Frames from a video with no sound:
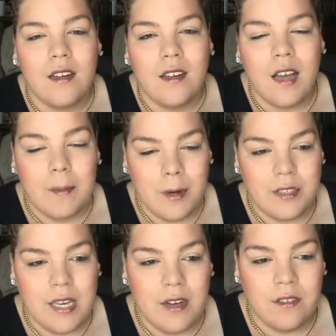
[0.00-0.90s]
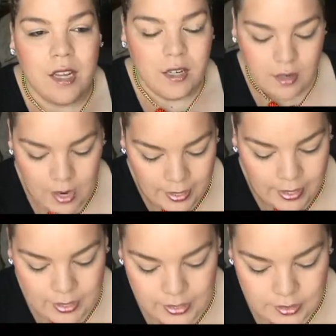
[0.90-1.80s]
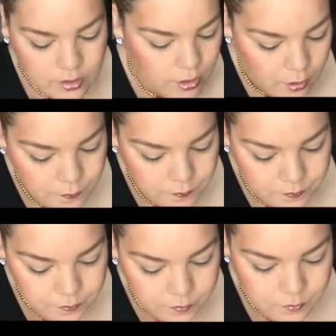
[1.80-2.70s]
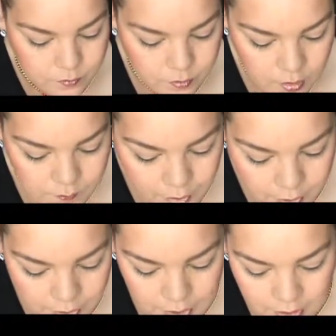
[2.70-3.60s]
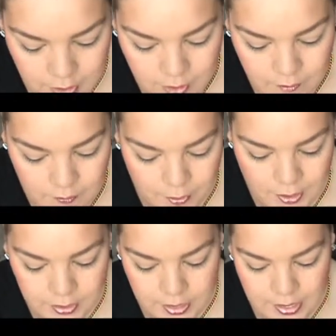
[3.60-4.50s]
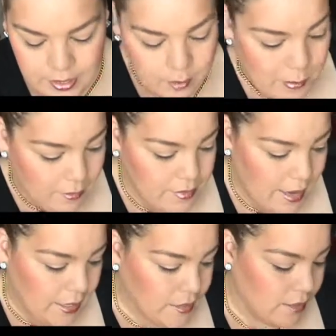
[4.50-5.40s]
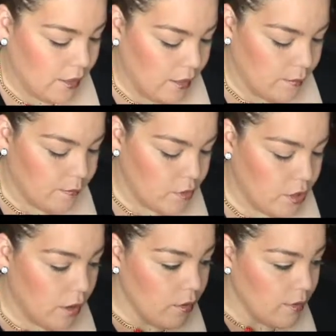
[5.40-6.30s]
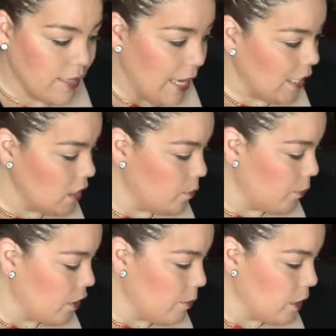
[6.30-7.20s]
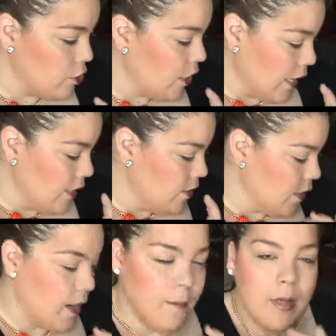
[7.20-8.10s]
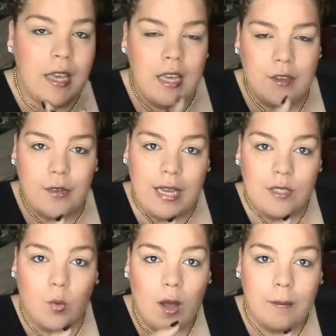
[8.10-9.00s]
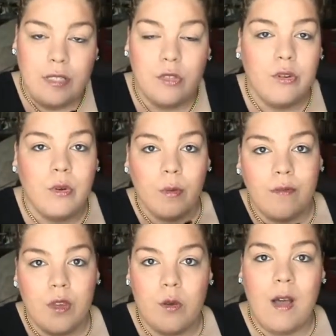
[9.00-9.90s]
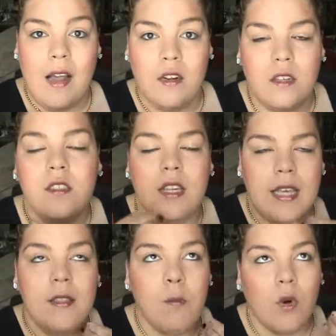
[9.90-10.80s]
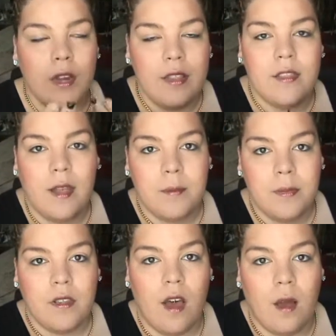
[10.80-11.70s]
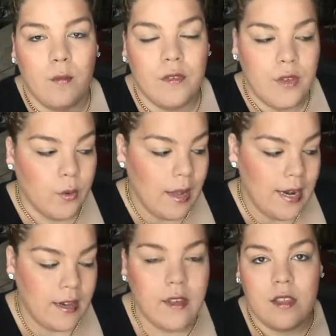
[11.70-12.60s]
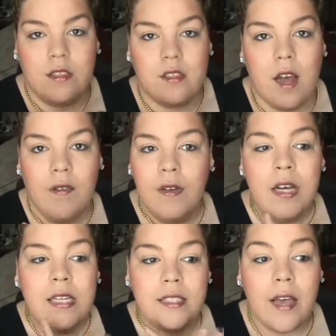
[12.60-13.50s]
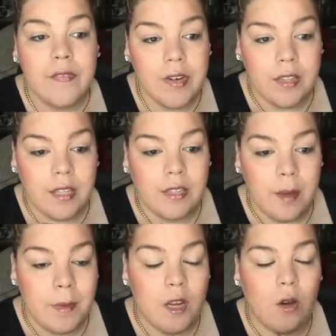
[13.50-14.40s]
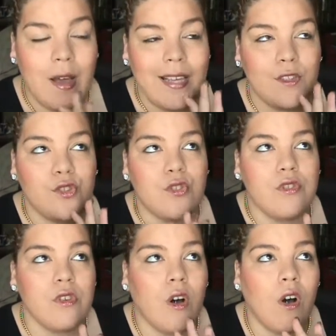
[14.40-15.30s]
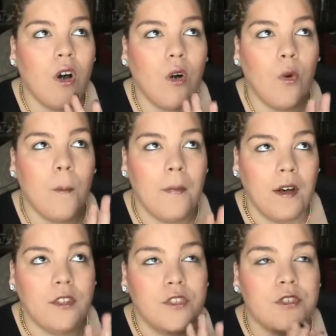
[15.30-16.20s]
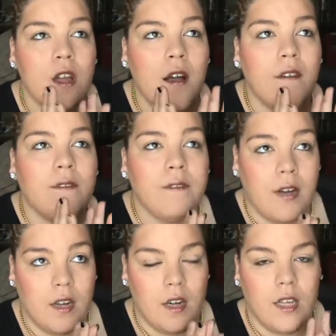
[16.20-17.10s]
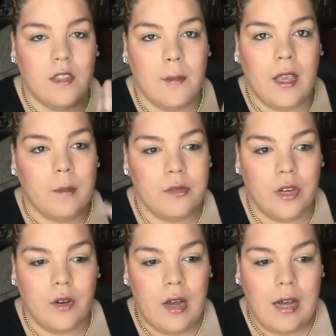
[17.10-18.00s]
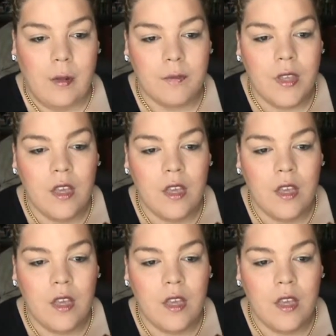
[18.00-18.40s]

I bear down and I got it. So very excited about that. So that is pretty much it. If you guys want me to do a review on more in-depth review on any of this stuff, definitely let me know. I had so much fun at the makeup show.